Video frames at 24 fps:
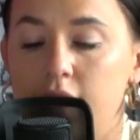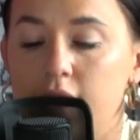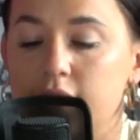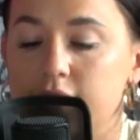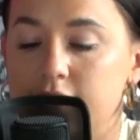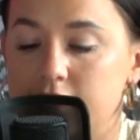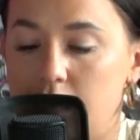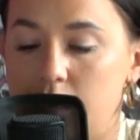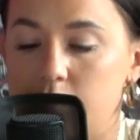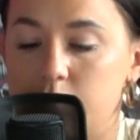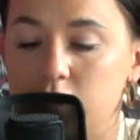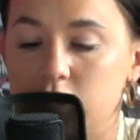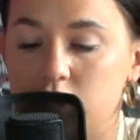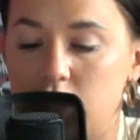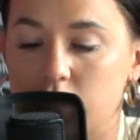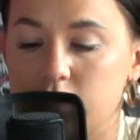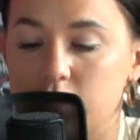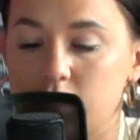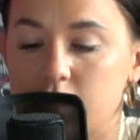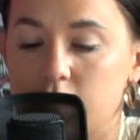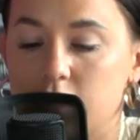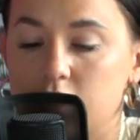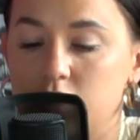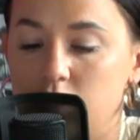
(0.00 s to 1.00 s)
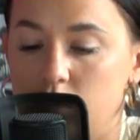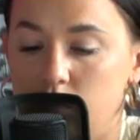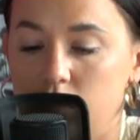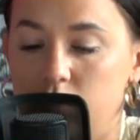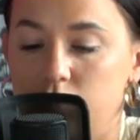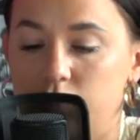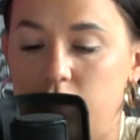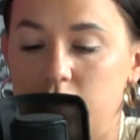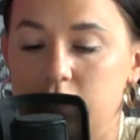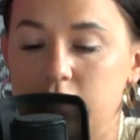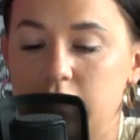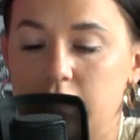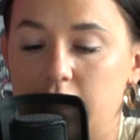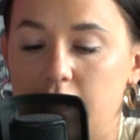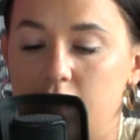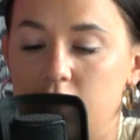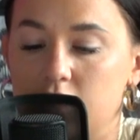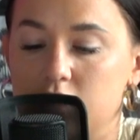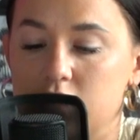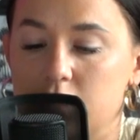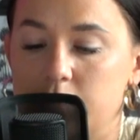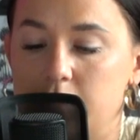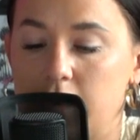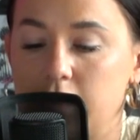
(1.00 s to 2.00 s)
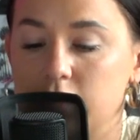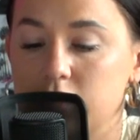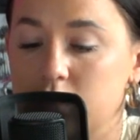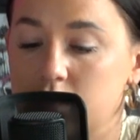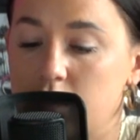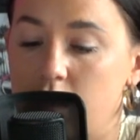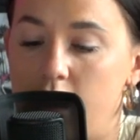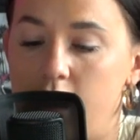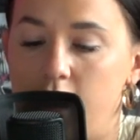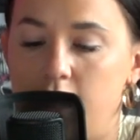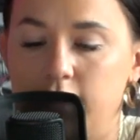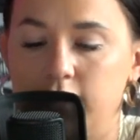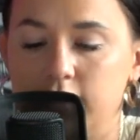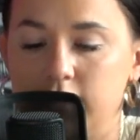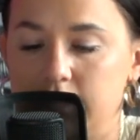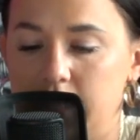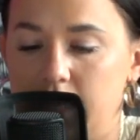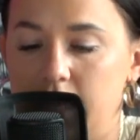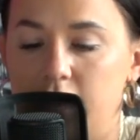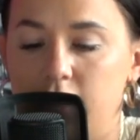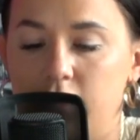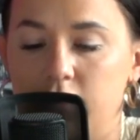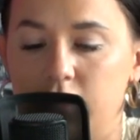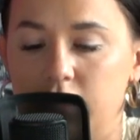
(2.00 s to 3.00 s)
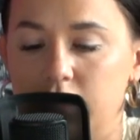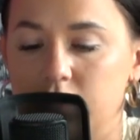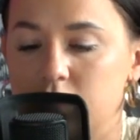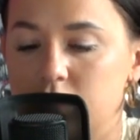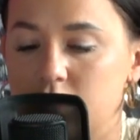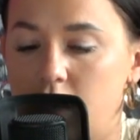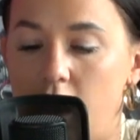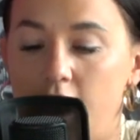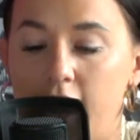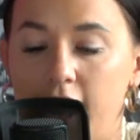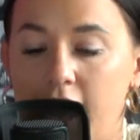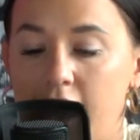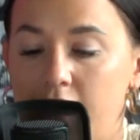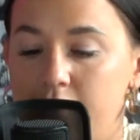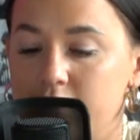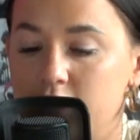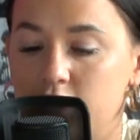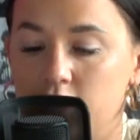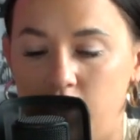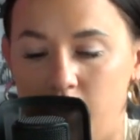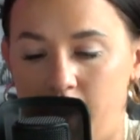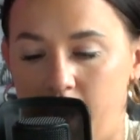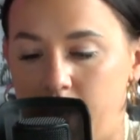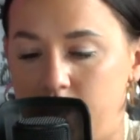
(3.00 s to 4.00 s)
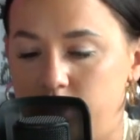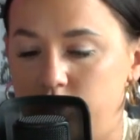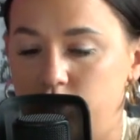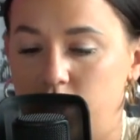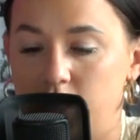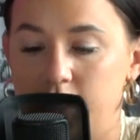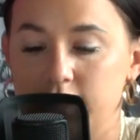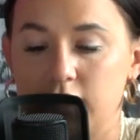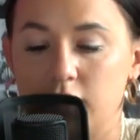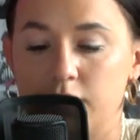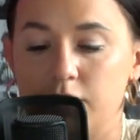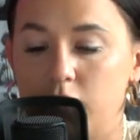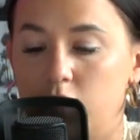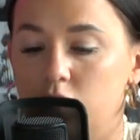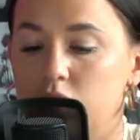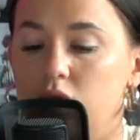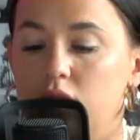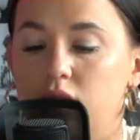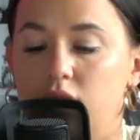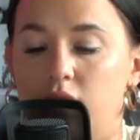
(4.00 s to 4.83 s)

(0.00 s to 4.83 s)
Sam and Jessica told investigators about Scott and Dave, and Scott having her address and both of